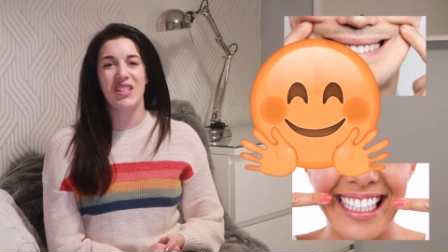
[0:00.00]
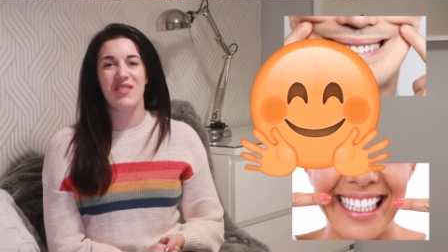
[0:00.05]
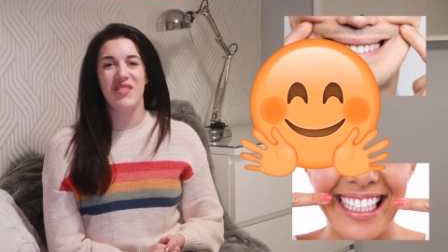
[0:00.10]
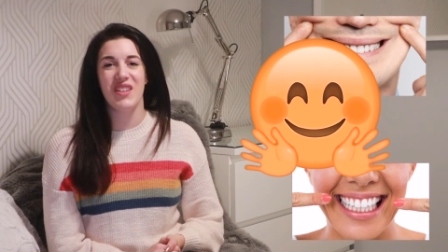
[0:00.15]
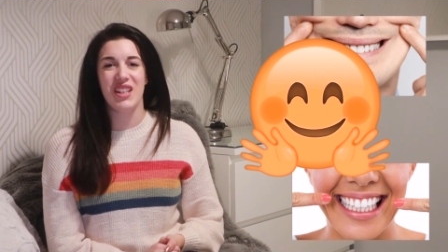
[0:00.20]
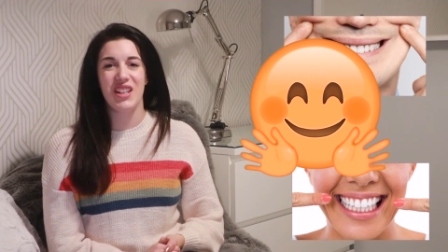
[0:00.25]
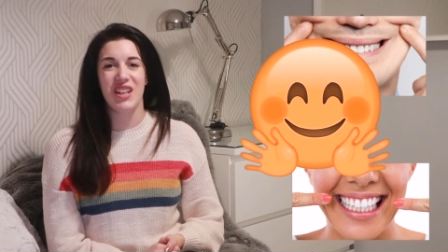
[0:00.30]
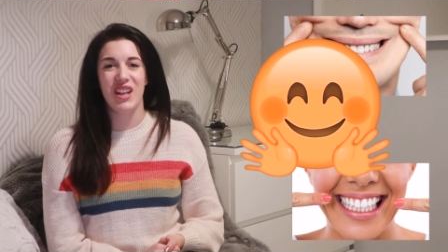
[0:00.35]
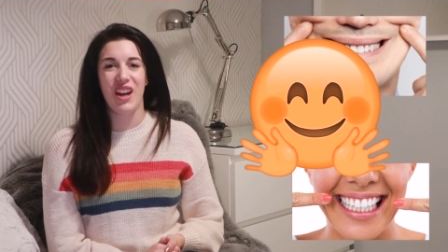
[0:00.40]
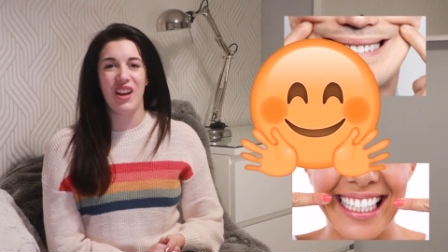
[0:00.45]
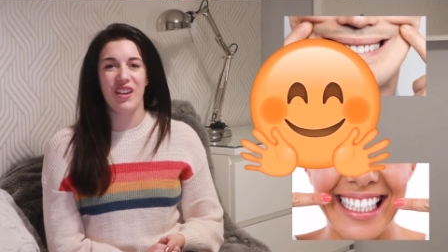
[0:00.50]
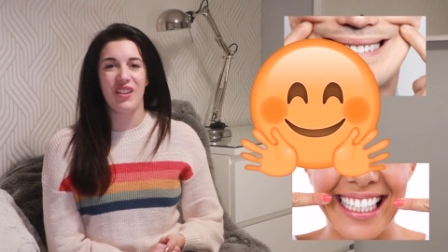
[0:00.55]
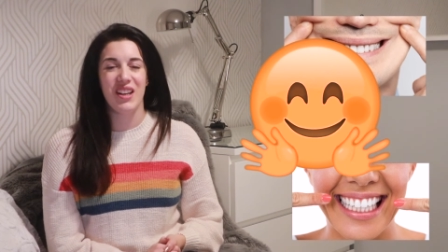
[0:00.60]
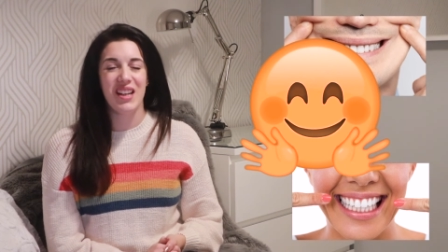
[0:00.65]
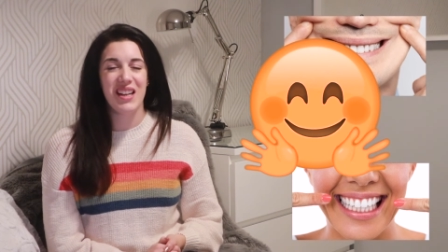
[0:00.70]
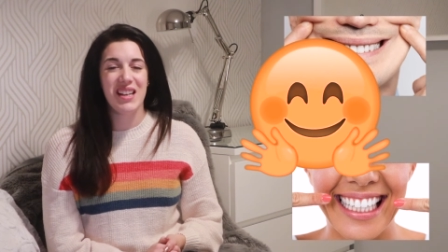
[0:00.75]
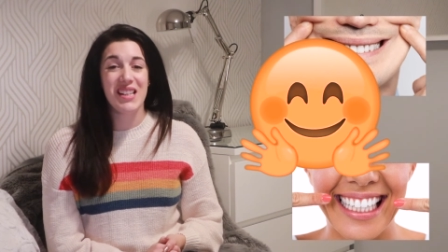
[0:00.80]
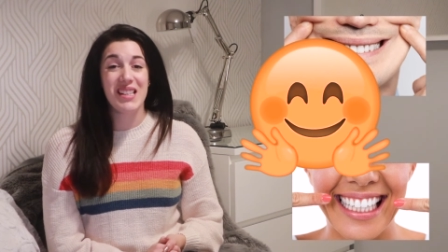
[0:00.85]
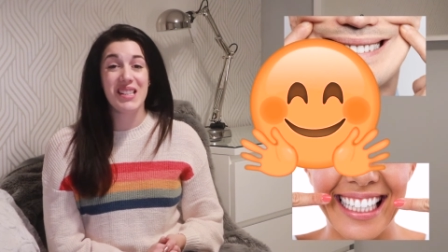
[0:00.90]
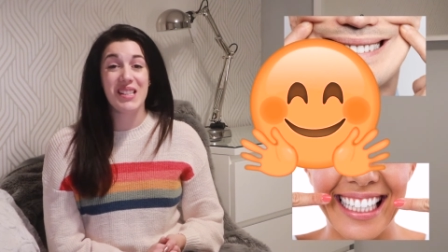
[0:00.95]
video.
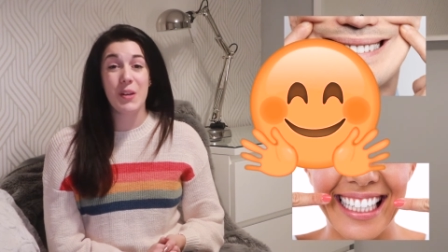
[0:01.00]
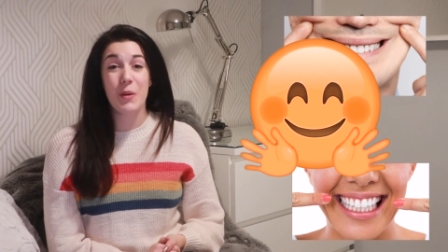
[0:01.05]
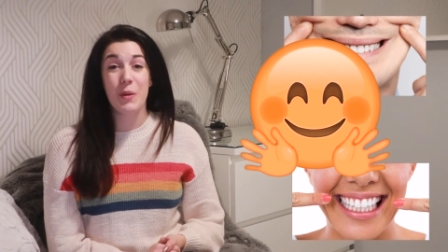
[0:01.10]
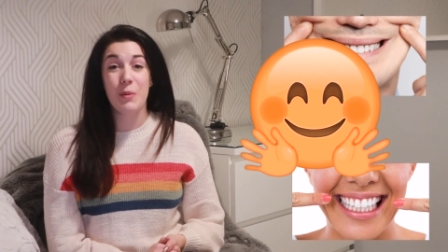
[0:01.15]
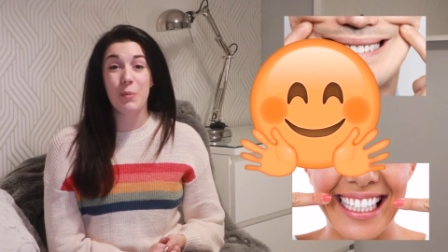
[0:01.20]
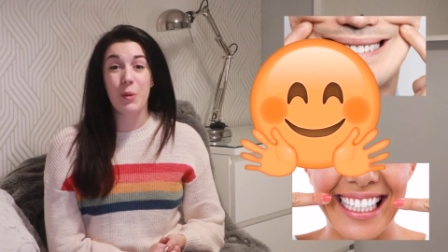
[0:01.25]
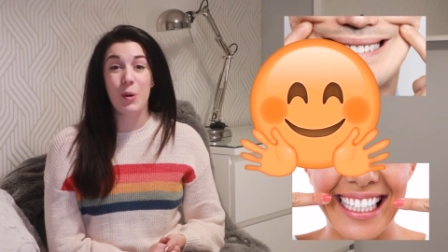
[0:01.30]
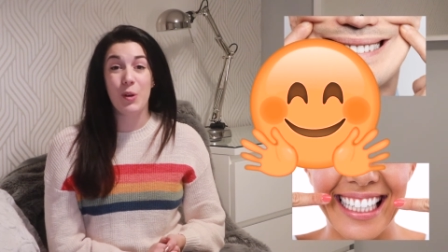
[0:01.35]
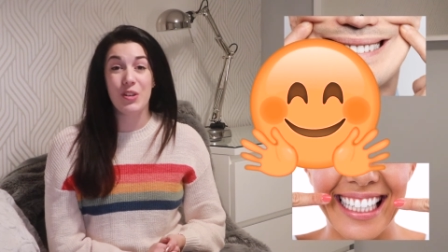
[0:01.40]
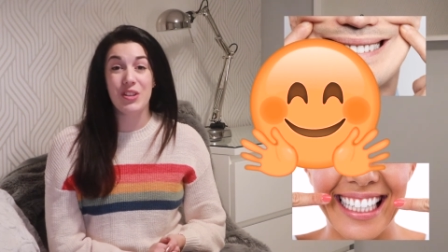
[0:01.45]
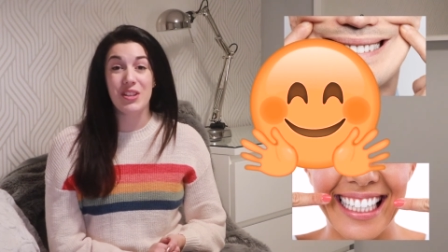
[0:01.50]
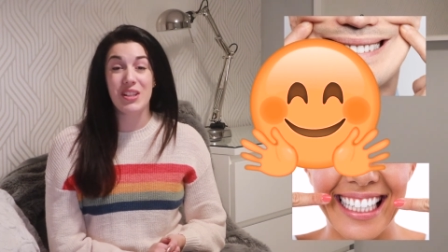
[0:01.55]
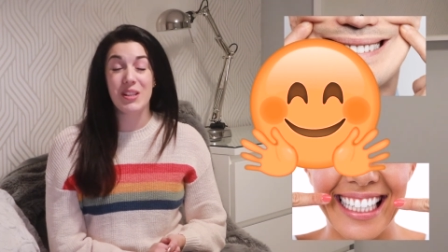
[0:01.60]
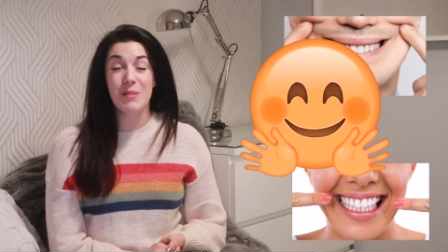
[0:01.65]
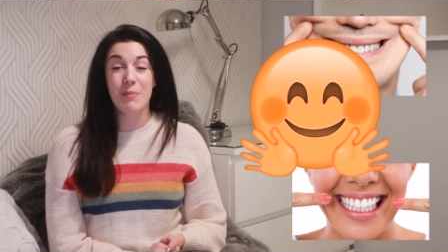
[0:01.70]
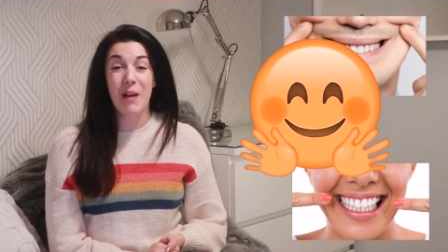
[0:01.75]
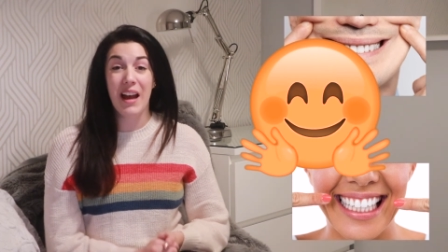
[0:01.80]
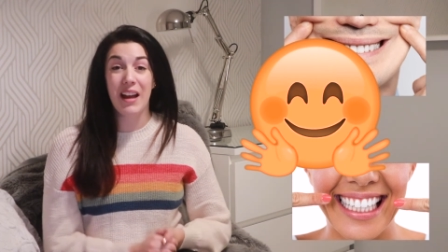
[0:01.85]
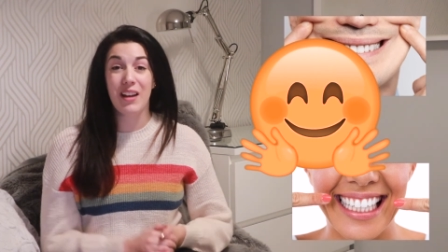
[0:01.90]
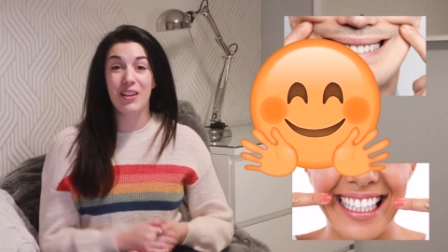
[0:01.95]
It's so important to
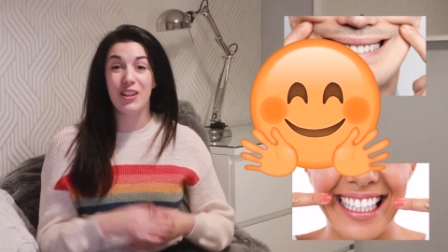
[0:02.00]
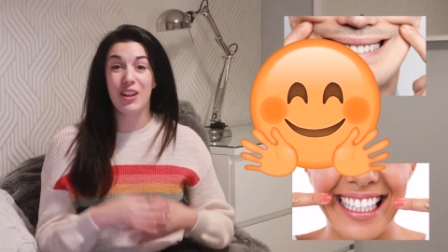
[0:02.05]
smile.